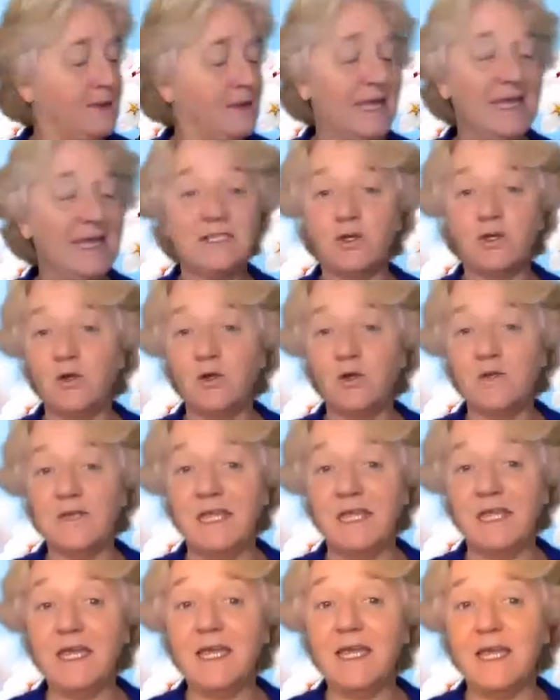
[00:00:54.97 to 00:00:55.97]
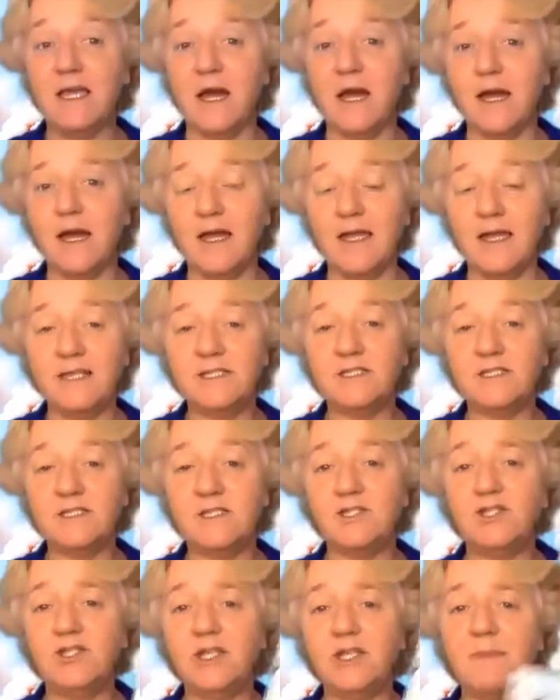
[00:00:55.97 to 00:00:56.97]
It's called Ikigai. It's
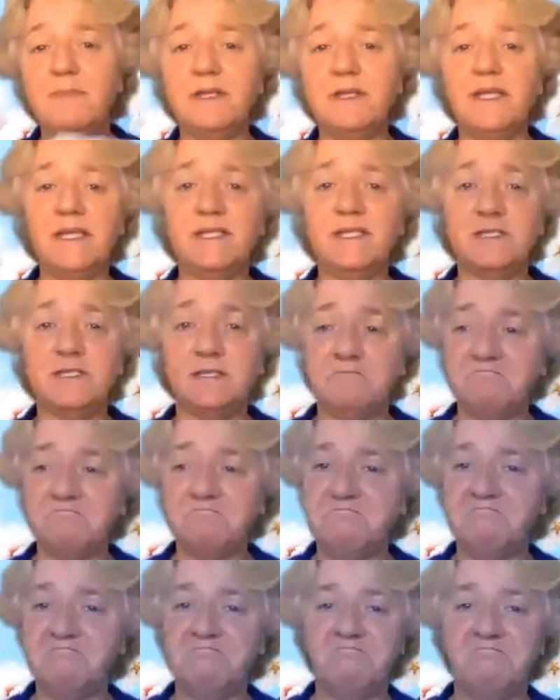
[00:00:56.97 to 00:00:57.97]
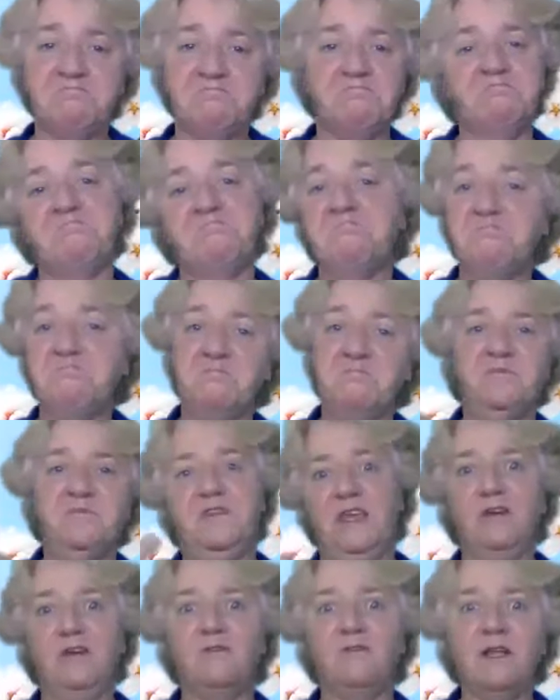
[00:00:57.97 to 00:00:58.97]
Japanese
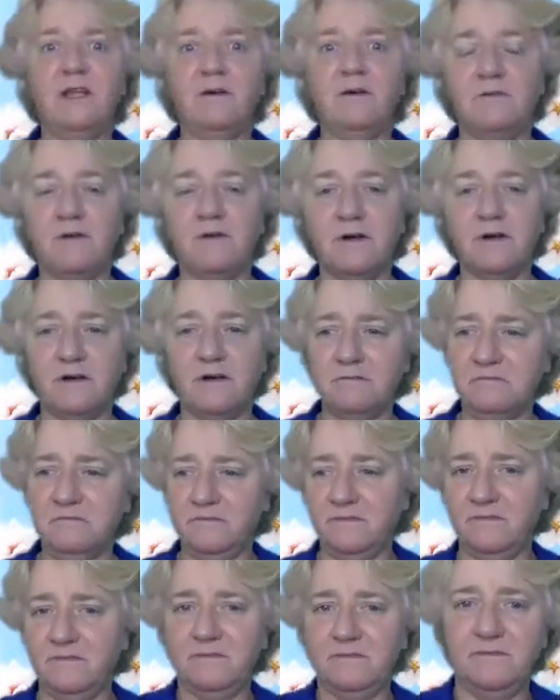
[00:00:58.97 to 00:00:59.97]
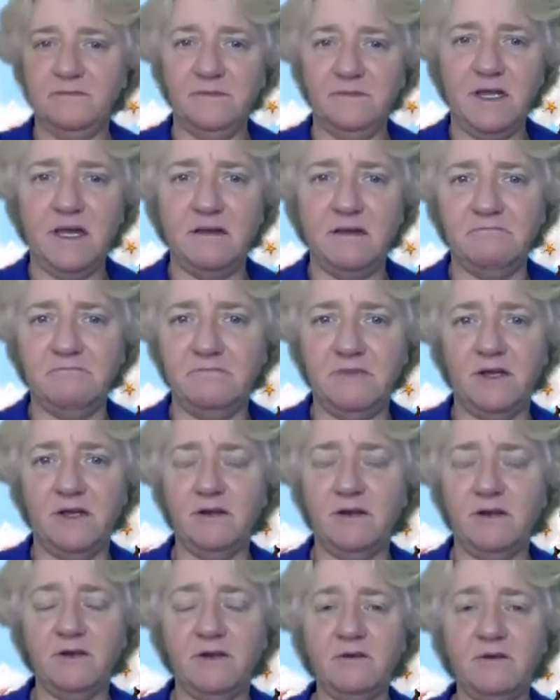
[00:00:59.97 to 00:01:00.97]
theory, or yeah, I don't
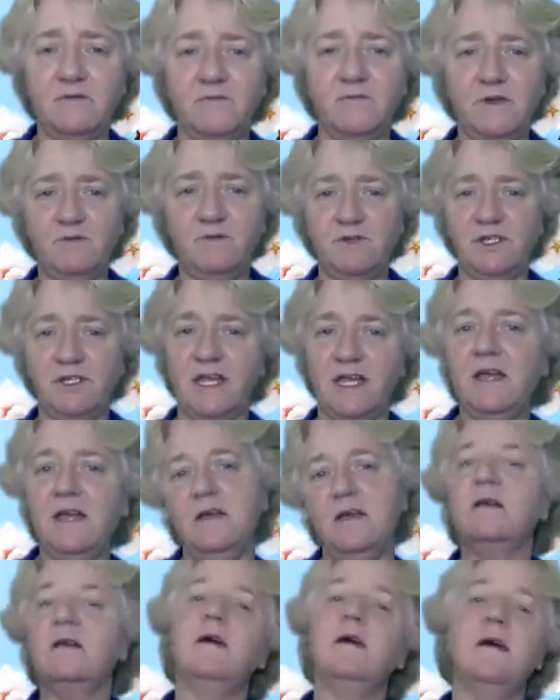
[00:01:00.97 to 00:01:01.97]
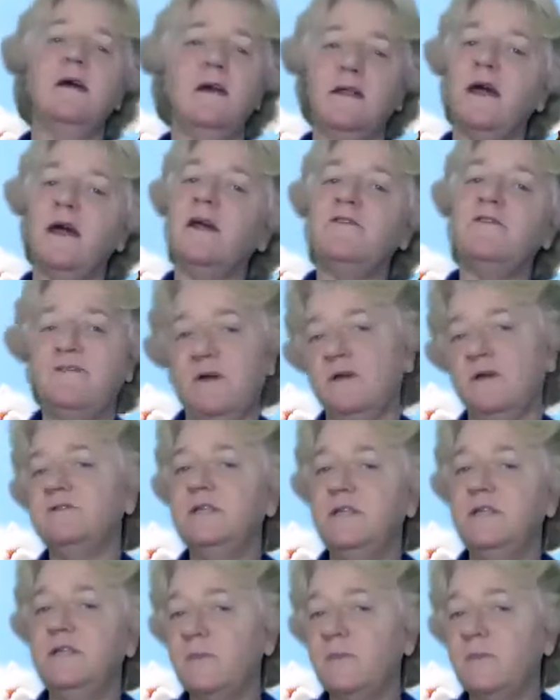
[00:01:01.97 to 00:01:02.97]
know. What would you, and I found
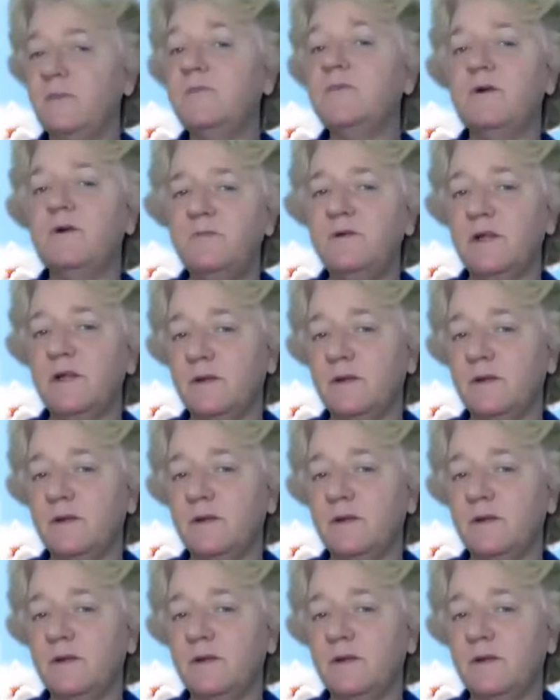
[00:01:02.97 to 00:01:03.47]
the appropriate